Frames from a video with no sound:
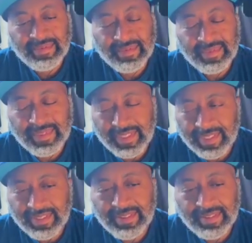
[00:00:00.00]
Yeah, that's
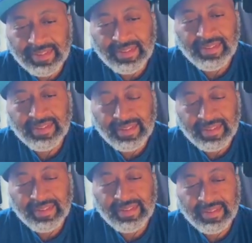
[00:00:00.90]
really the same for
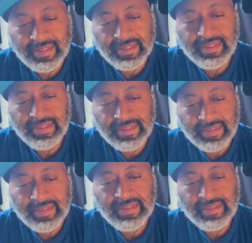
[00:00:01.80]
me too. Cause
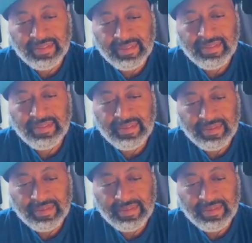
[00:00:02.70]
like for the most